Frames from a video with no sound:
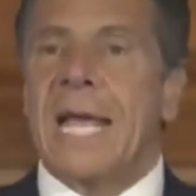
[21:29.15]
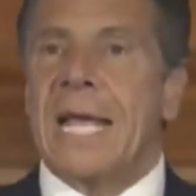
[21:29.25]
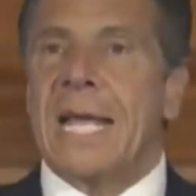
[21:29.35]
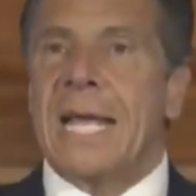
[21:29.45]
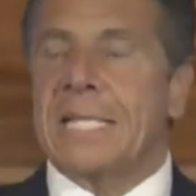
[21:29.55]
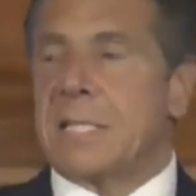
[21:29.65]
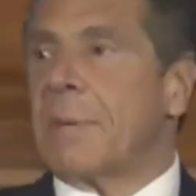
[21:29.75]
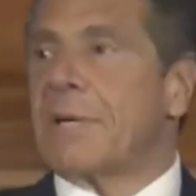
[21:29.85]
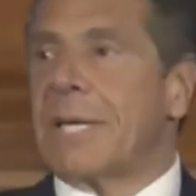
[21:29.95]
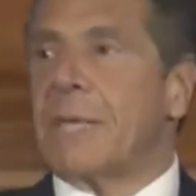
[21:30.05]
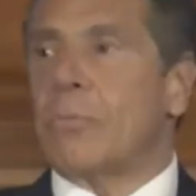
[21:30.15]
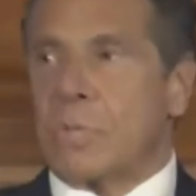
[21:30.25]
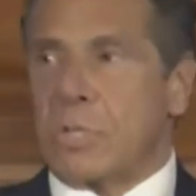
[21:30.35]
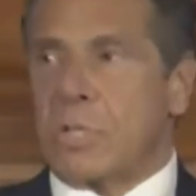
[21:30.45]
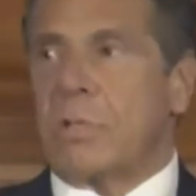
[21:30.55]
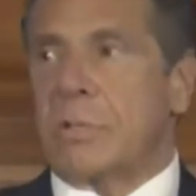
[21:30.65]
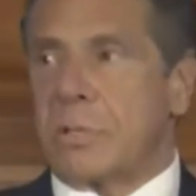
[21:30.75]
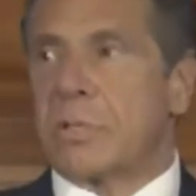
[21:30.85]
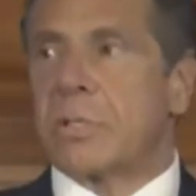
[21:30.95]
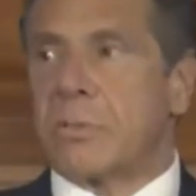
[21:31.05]
It's about getting
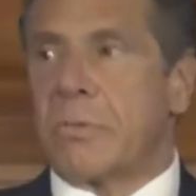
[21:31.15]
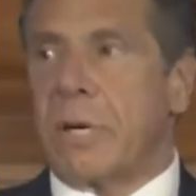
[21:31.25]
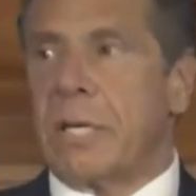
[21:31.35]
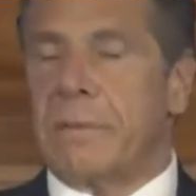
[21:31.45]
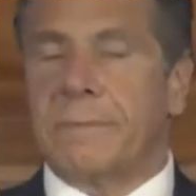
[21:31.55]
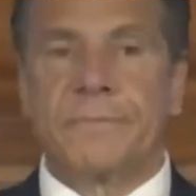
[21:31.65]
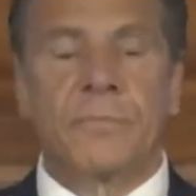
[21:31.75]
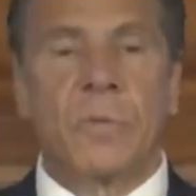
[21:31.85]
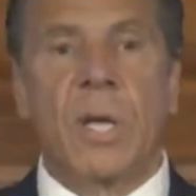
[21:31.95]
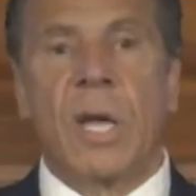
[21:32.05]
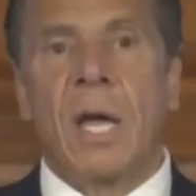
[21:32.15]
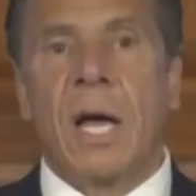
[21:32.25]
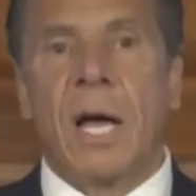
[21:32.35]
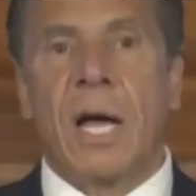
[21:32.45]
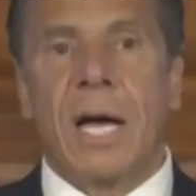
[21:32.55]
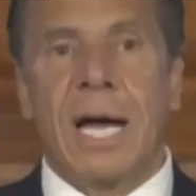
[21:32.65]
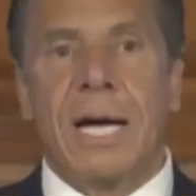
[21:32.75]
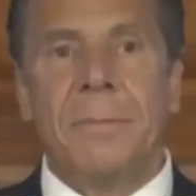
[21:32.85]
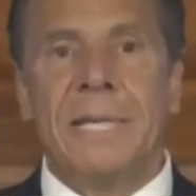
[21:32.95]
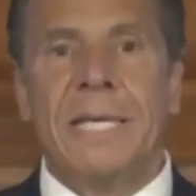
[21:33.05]
results, right?
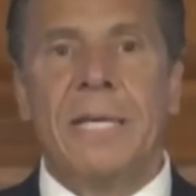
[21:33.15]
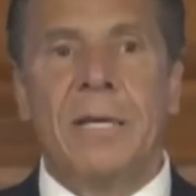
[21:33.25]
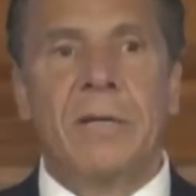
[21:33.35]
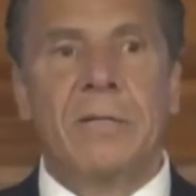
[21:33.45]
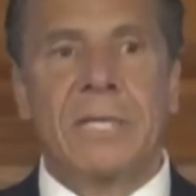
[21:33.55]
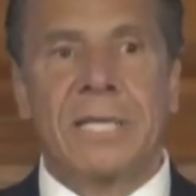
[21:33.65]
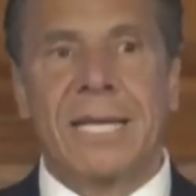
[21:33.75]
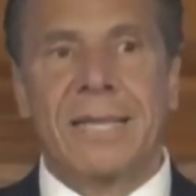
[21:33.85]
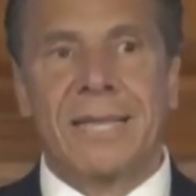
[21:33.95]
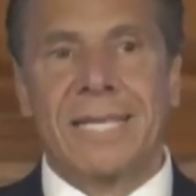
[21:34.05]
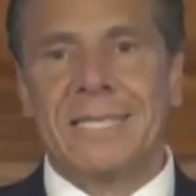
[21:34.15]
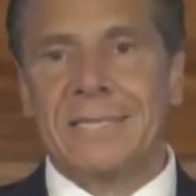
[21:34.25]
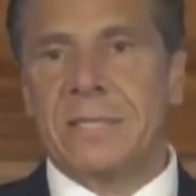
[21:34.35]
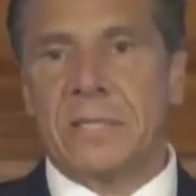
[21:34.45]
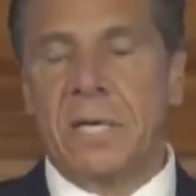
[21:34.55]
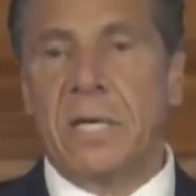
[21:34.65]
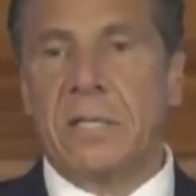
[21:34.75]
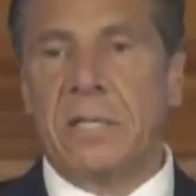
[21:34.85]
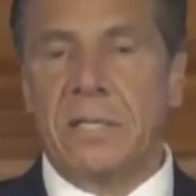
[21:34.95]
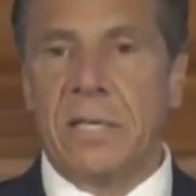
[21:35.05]
I'm here to get things
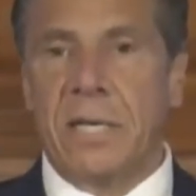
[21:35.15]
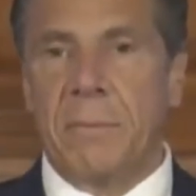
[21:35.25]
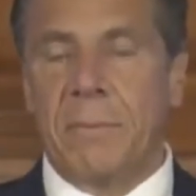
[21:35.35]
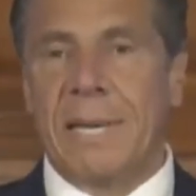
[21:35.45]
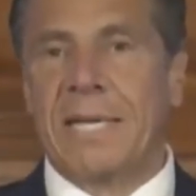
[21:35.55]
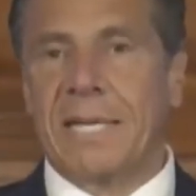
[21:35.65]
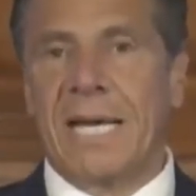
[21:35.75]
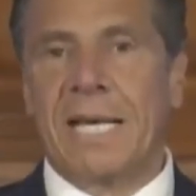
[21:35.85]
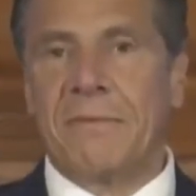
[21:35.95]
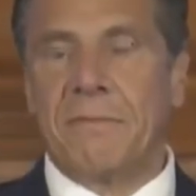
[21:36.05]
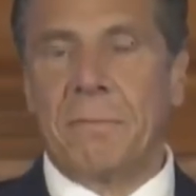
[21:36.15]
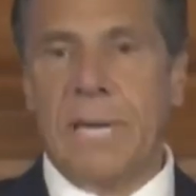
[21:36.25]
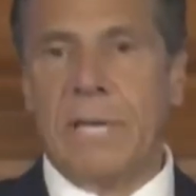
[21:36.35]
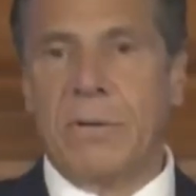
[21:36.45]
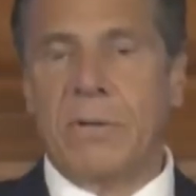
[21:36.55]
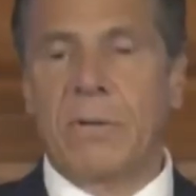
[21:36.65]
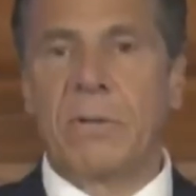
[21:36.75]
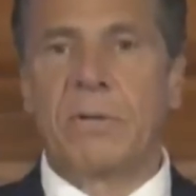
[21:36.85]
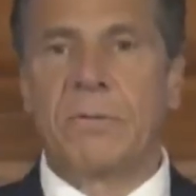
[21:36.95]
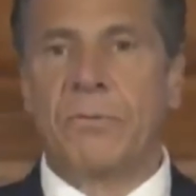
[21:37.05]
done and make life better
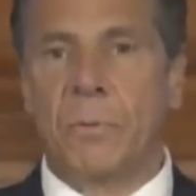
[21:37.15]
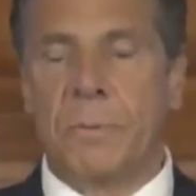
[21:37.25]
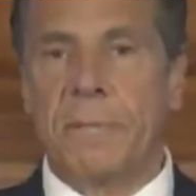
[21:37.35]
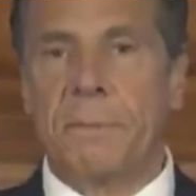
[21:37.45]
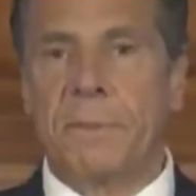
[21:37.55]
for people.